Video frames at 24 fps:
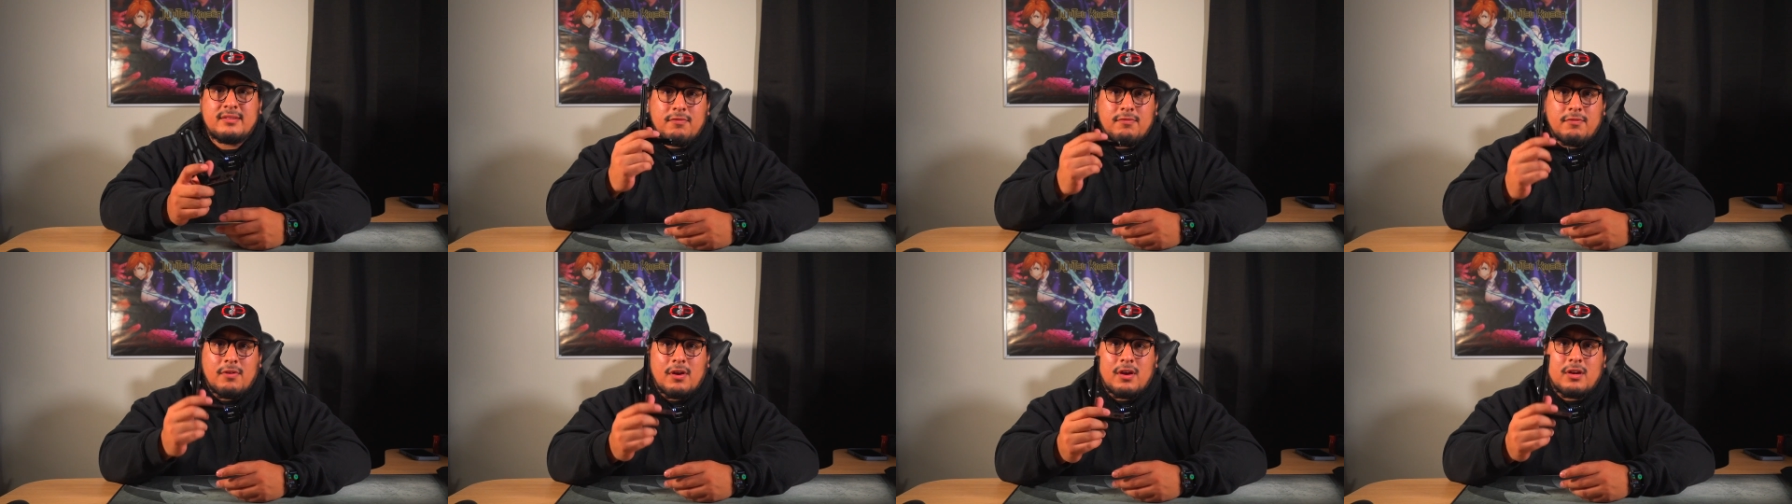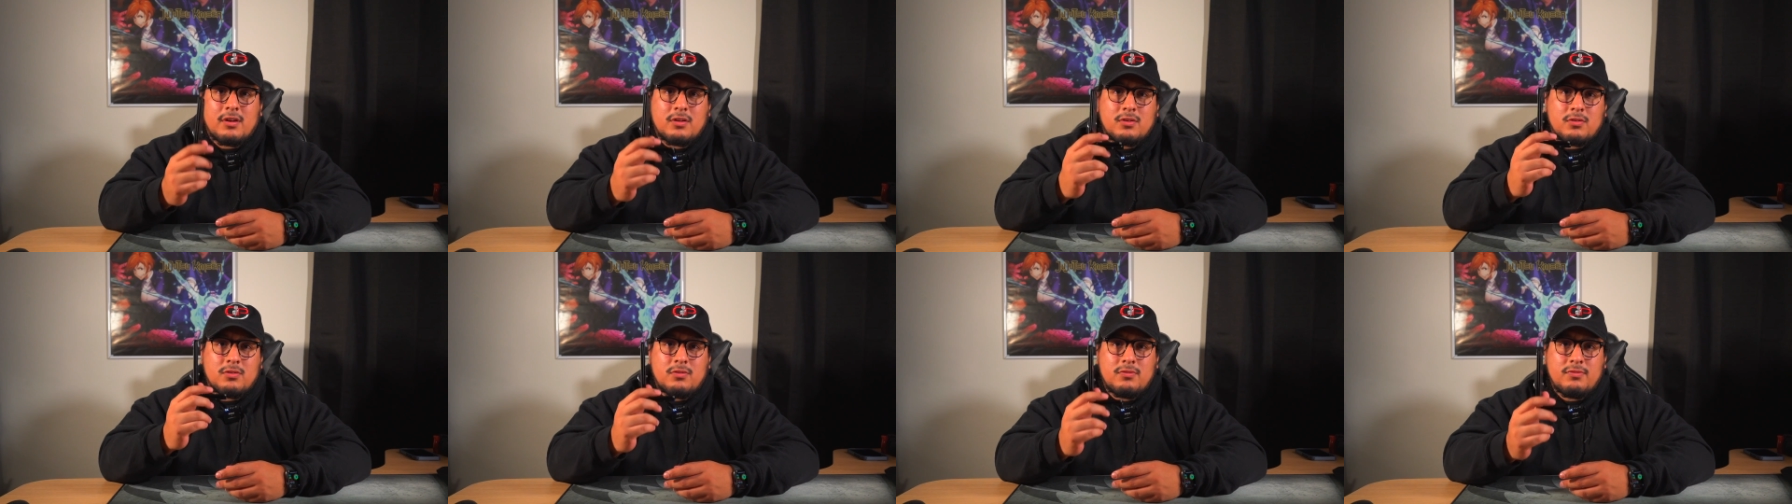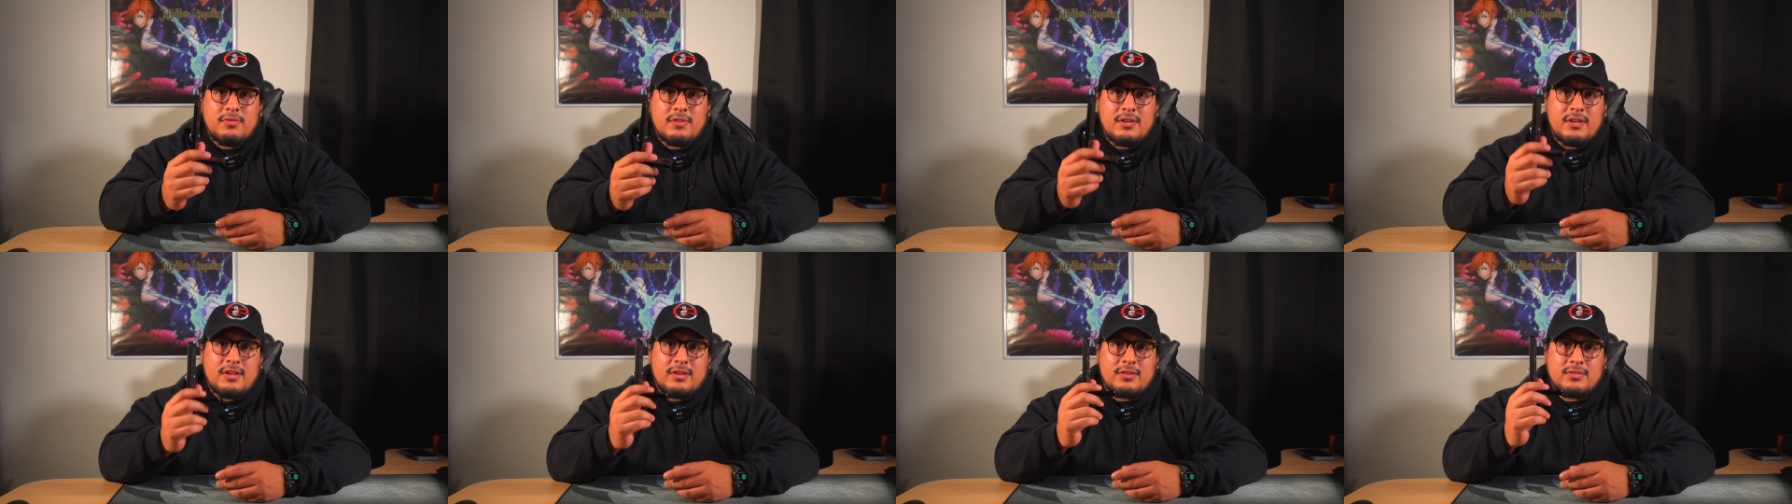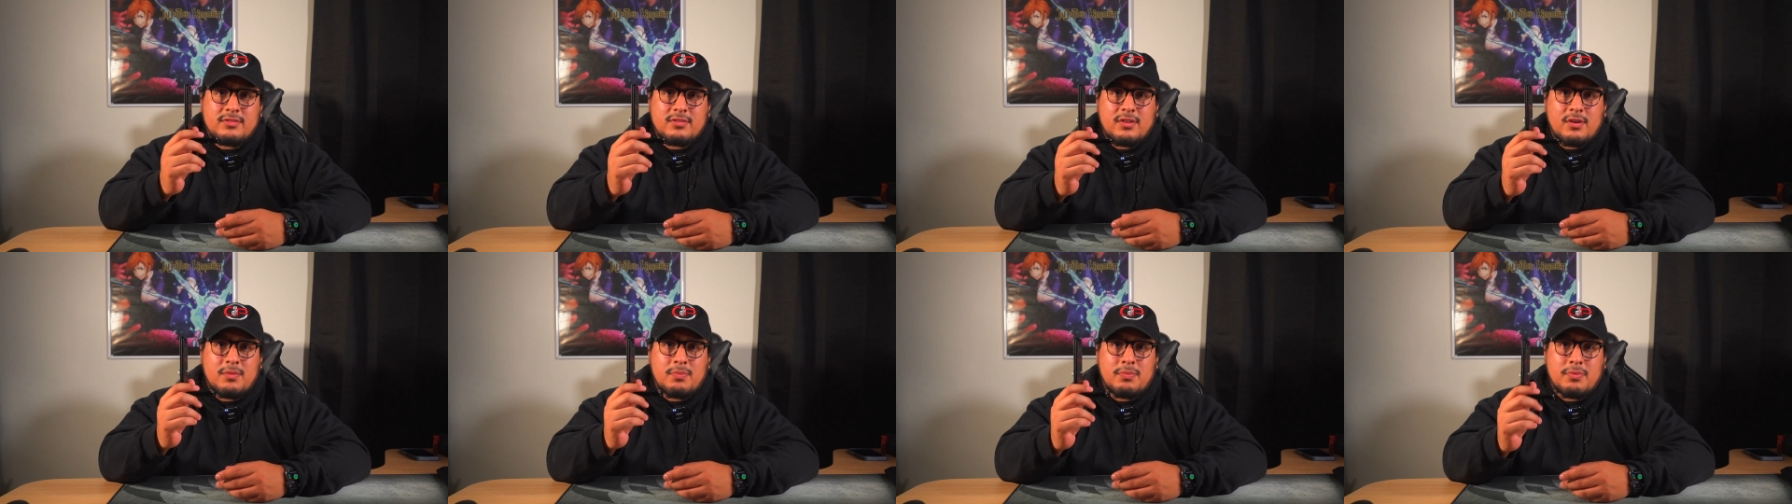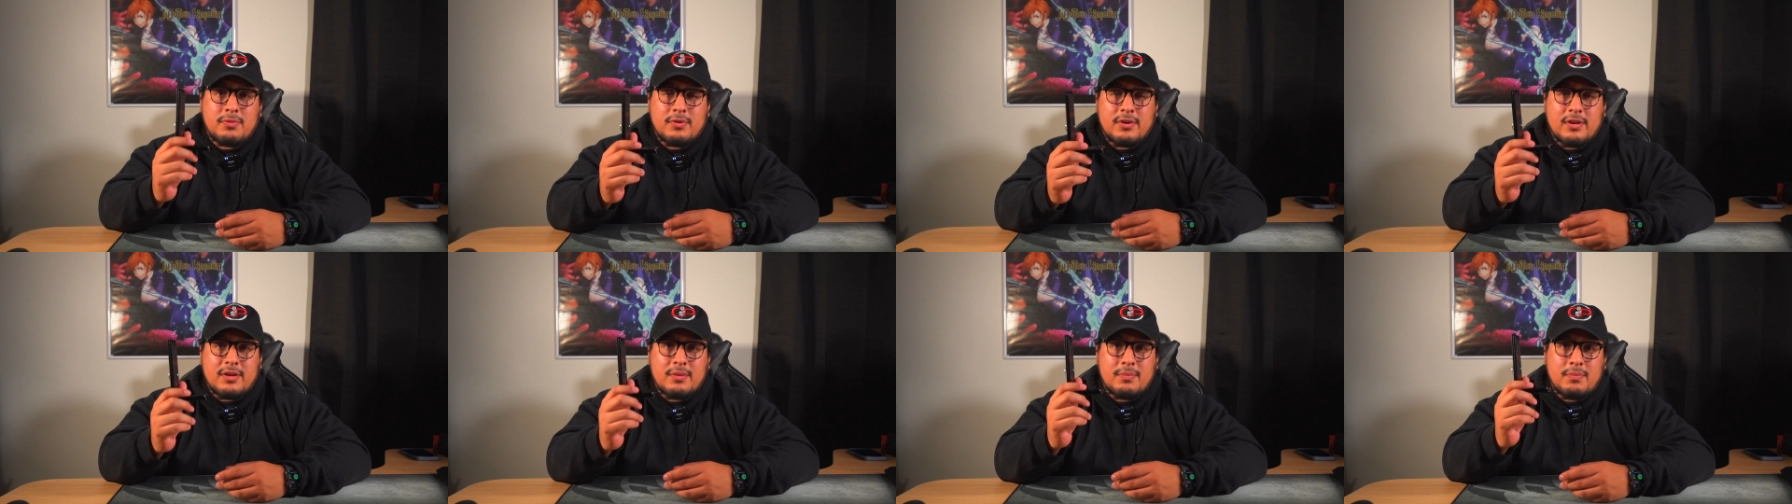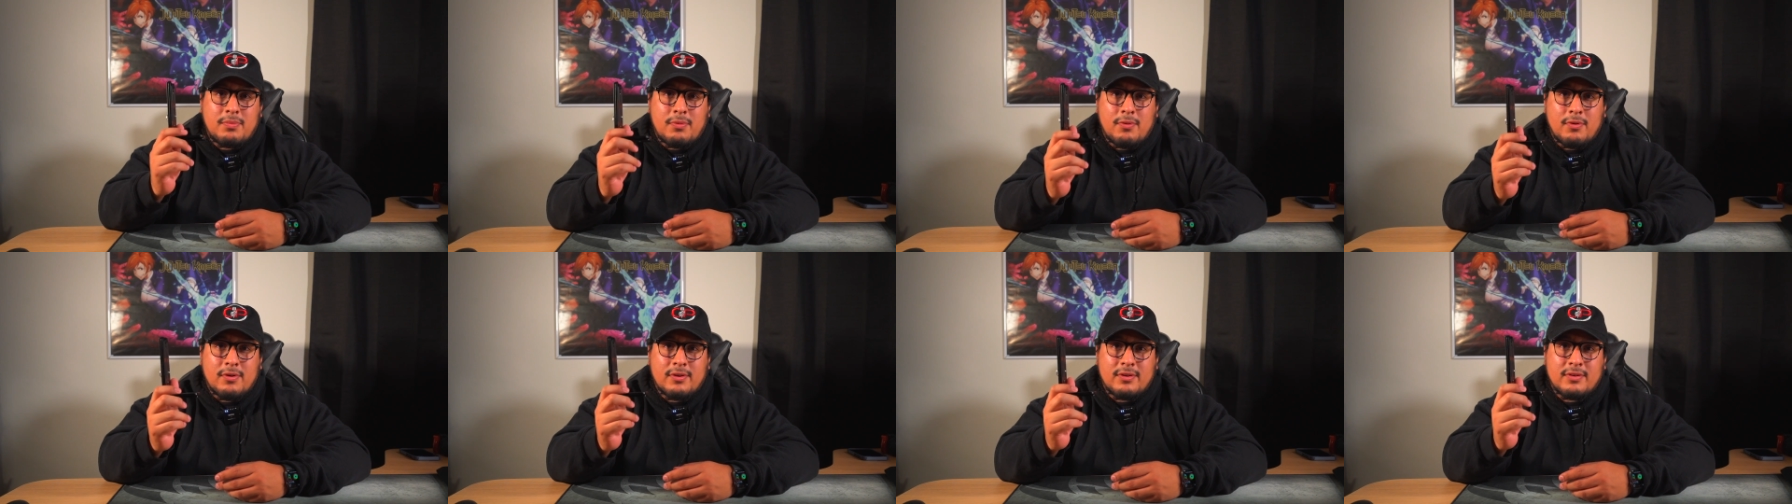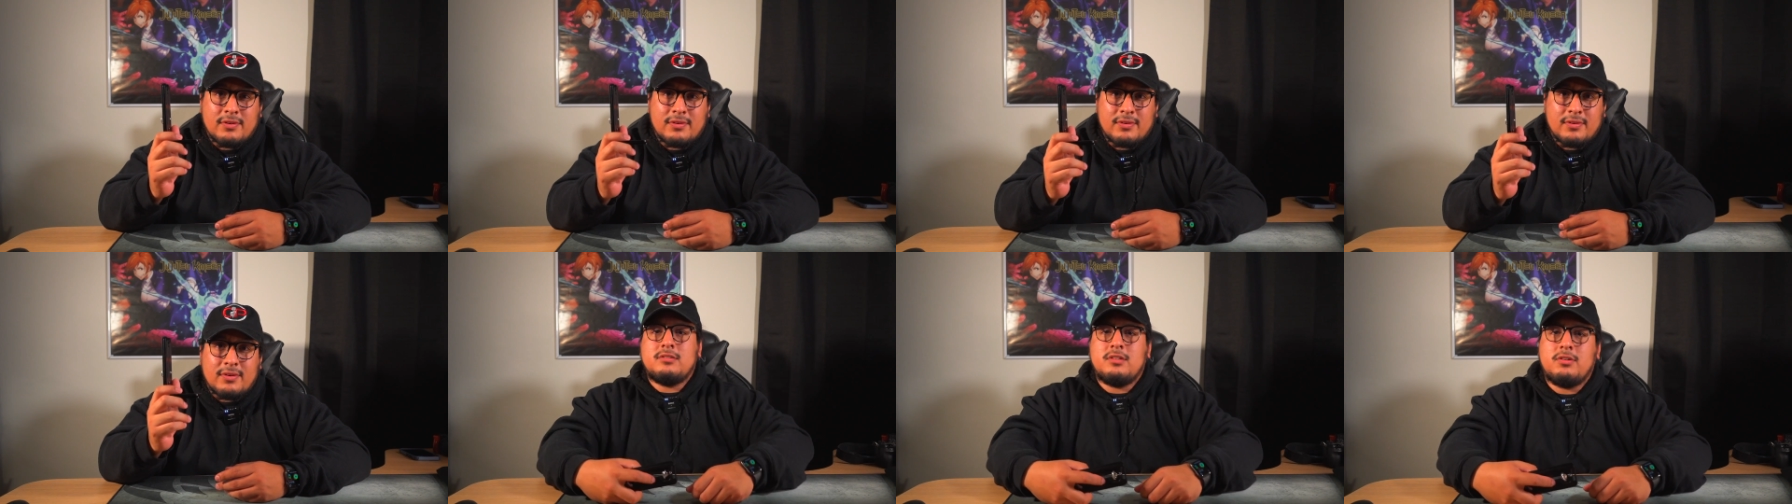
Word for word: vertical videos are pretty important.